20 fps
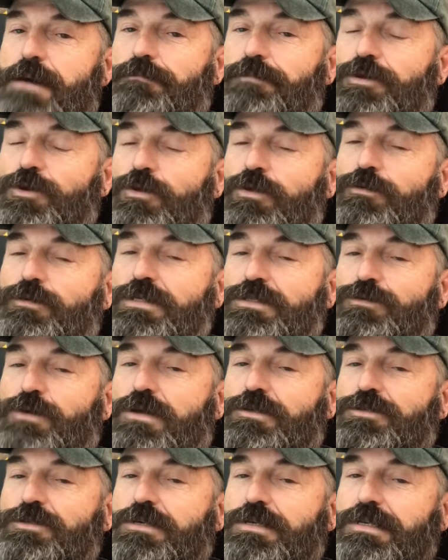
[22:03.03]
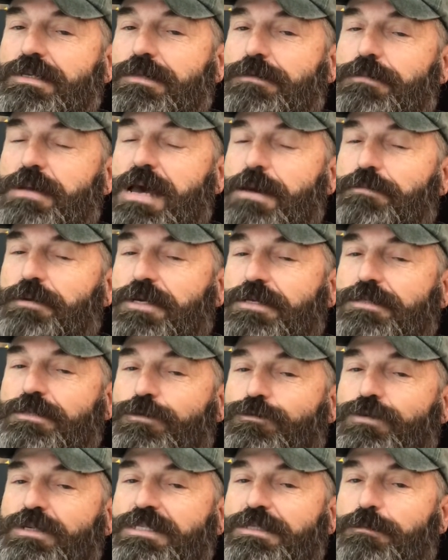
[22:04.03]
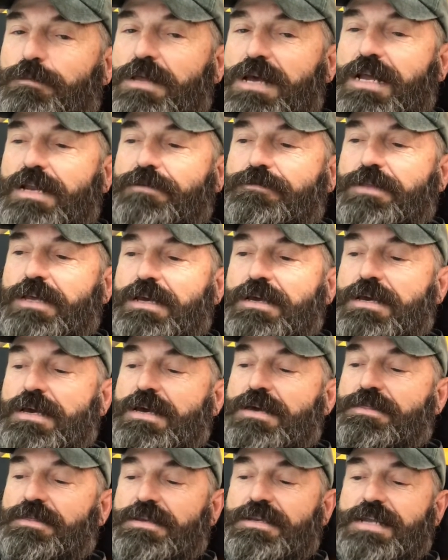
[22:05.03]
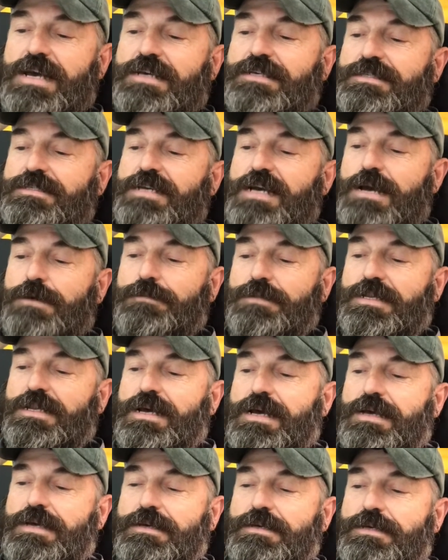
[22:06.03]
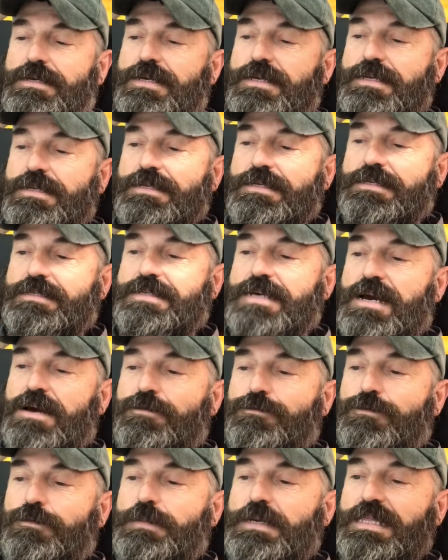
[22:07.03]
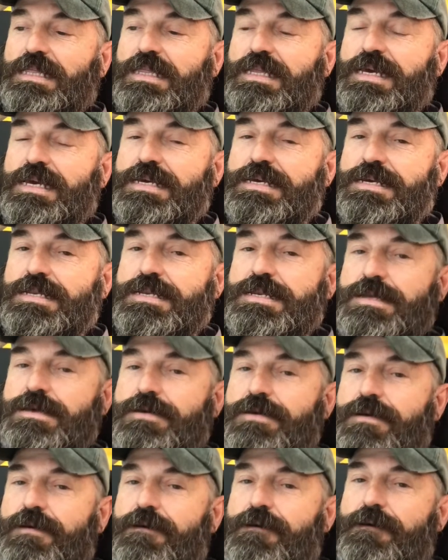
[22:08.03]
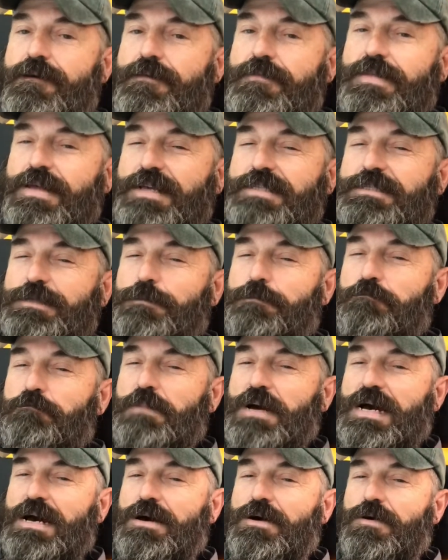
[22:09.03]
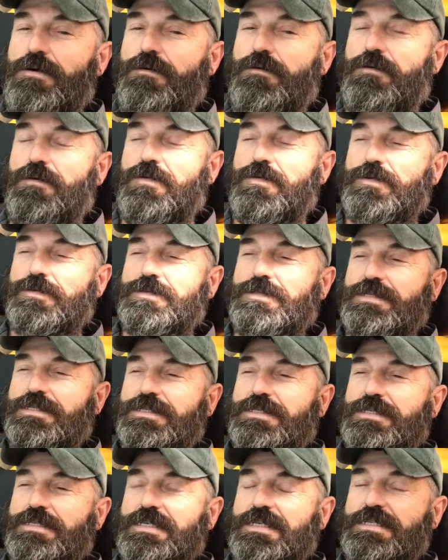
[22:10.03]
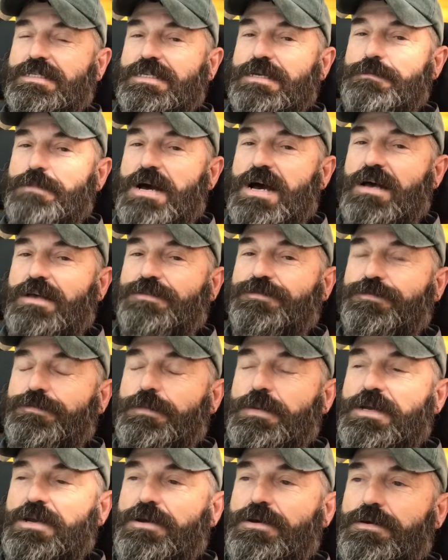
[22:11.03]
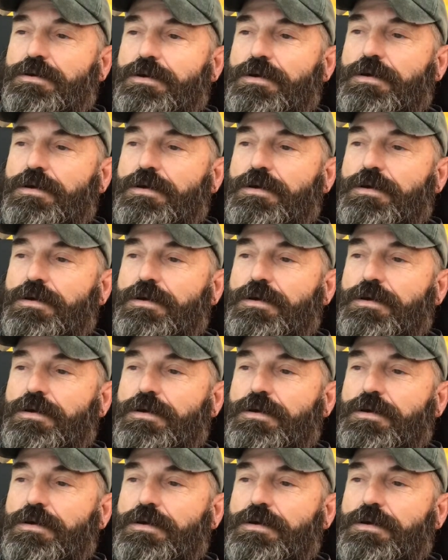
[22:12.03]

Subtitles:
The only reason why I was looking at the map because of the resupply and everything. The next time that I get into town will be Lincoln. That's about 60 miles from here.